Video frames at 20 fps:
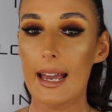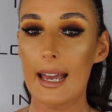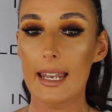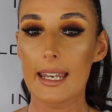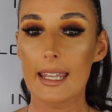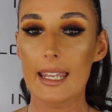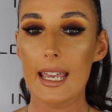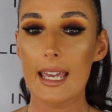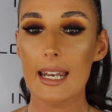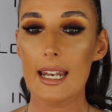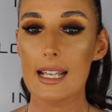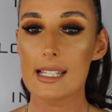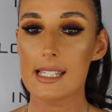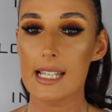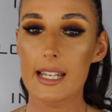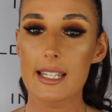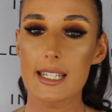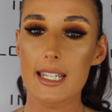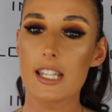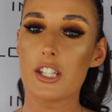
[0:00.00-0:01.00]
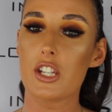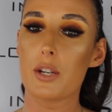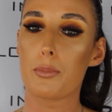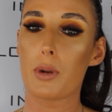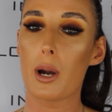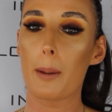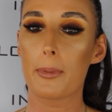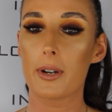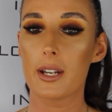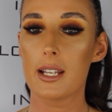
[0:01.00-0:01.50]
And again, has anti-aging
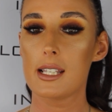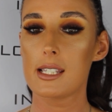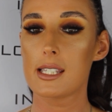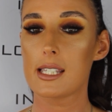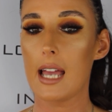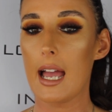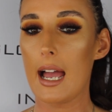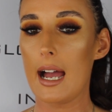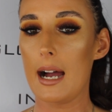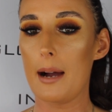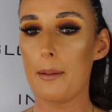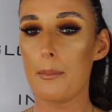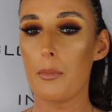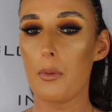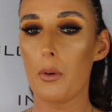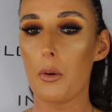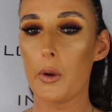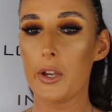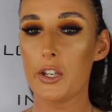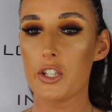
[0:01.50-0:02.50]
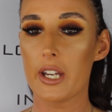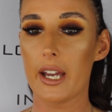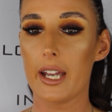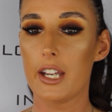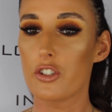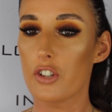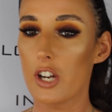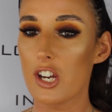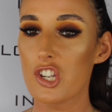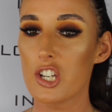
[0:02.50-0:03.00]
properties, owing to
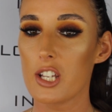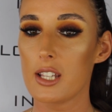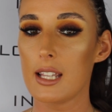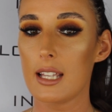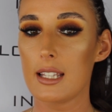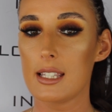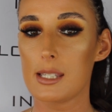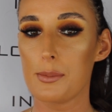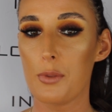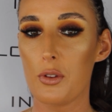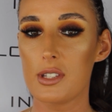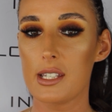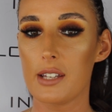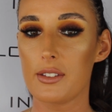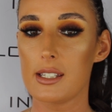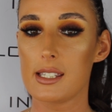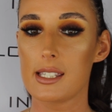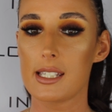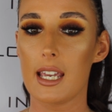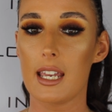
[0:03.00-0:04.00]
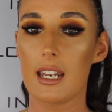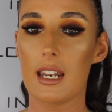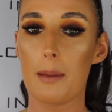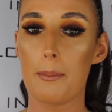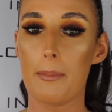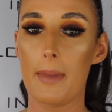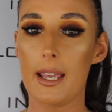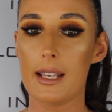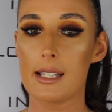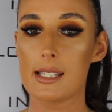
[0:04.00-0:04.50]
hydration, and smooths out the skin
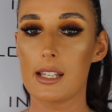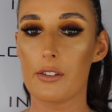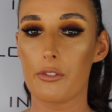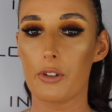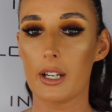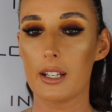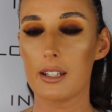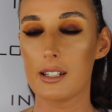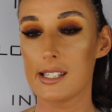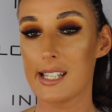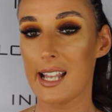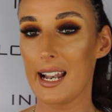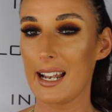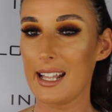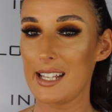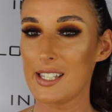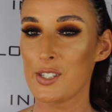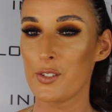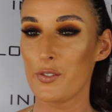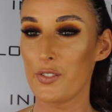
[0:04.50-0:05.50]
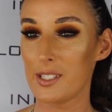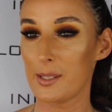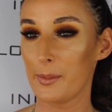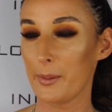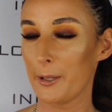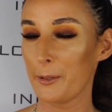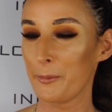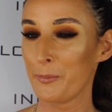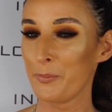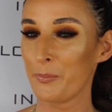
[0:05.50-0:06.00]
and makes wrinkles less
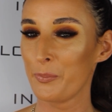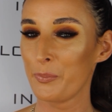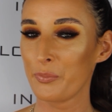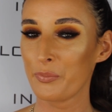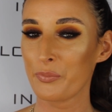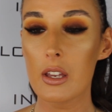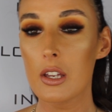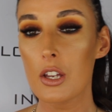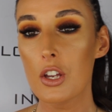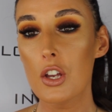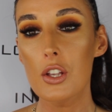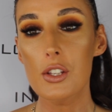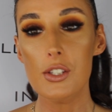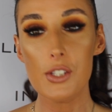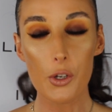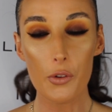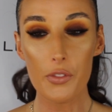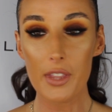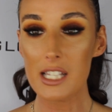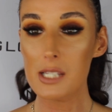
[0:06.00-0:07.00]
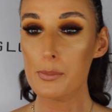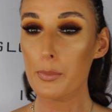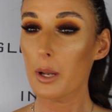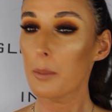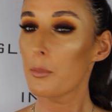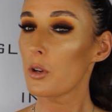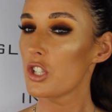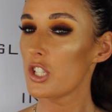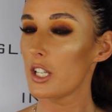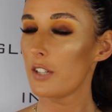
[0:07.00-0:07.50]
visible. So that's
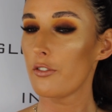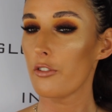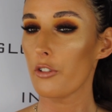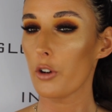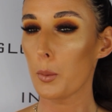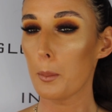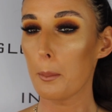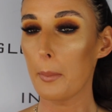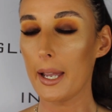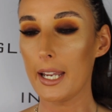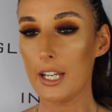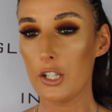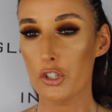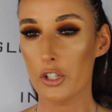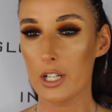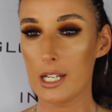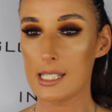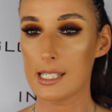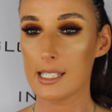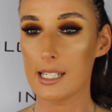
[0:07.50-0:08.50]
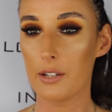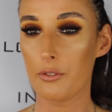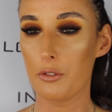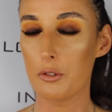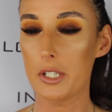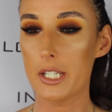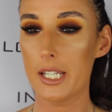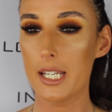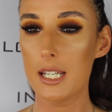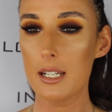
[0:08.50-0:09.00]
pretty much it for my dry skin
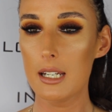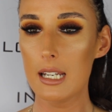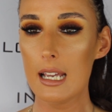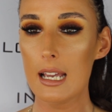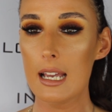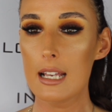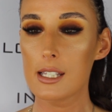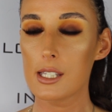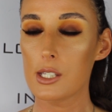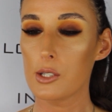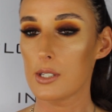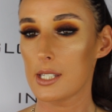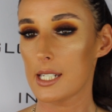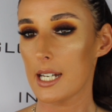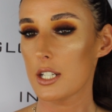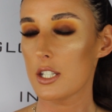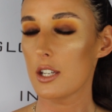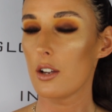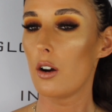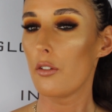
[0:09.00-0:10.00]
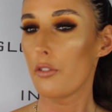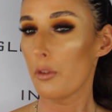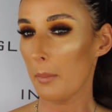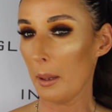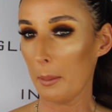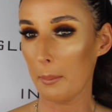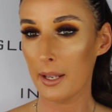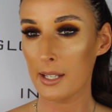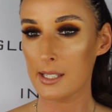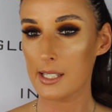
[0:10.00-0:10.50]
routine. So starting off with
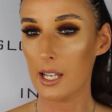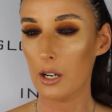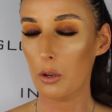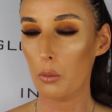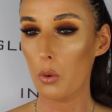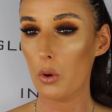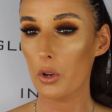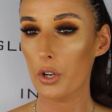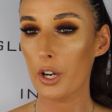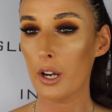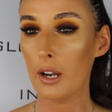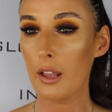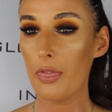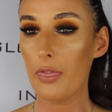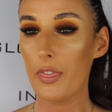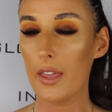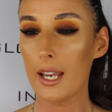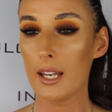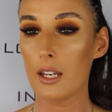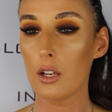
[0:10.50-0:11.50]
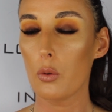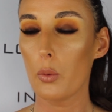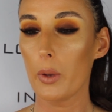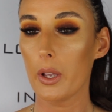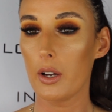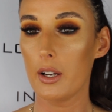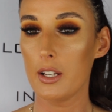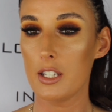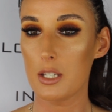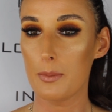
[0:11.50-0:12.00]
my micellar water, then
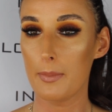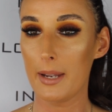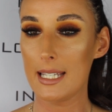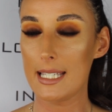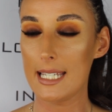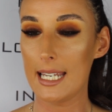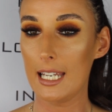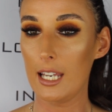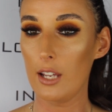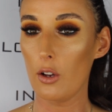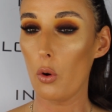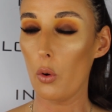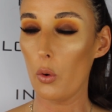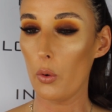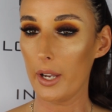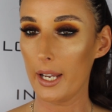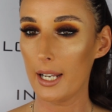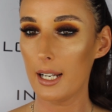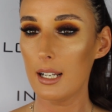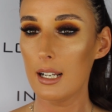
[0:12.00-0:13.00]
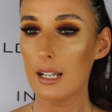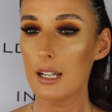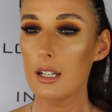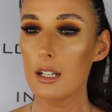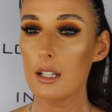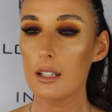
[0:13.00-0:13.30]
going on to my daily oil,